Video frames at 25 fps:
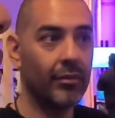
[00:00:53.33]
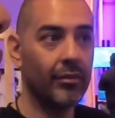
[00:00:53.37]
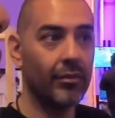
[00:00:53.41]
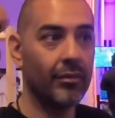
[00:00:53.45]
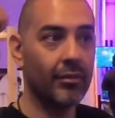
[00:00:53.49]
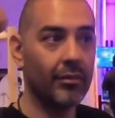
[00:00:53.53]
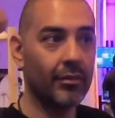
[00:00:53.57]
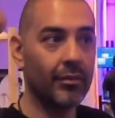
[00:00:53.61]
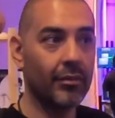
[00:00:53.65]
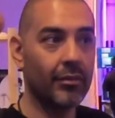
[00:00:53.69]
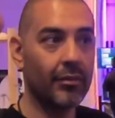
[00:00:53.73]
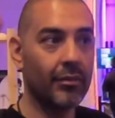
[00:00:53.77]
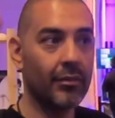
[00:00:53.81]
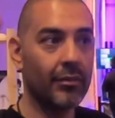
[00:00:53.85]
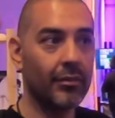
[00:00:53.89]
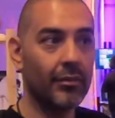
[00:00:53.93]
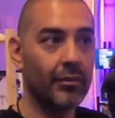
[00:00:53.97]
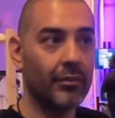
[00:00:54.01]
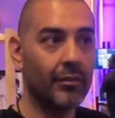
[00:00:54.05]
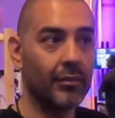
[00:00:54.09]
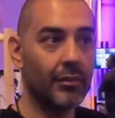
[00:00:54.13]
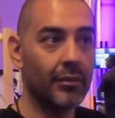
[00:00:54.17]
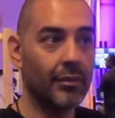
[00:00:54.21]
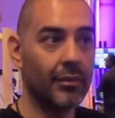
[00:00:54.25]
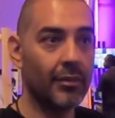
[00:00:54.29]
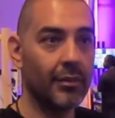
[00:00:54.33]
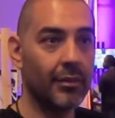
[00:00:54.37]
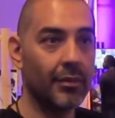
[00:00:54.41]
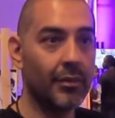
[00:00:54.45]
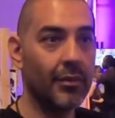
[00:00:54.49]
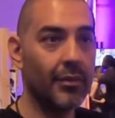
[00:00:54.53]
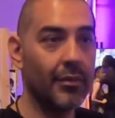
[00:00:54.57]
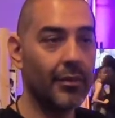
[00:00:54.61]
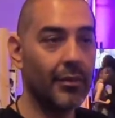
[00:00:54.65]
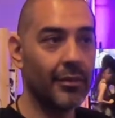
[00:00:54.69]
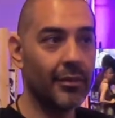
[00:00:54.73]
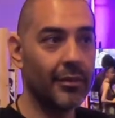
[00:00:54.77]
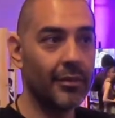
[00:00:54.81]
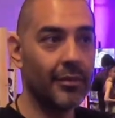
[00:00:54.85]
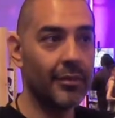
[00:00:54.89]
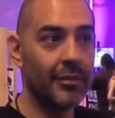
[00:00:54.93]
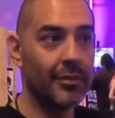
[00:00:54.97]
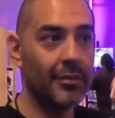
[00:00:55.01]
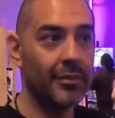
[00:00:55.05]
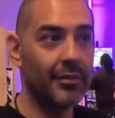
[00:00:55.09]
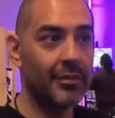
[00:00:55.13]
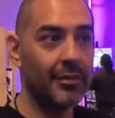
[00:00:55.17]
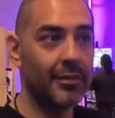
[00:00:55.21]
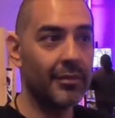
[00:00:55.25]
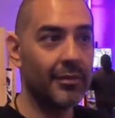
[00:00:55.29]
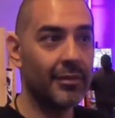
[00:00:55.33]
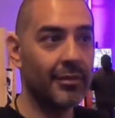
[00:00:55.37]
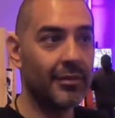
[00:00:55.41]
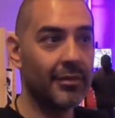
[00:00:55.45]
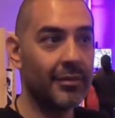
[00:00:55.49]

(silent)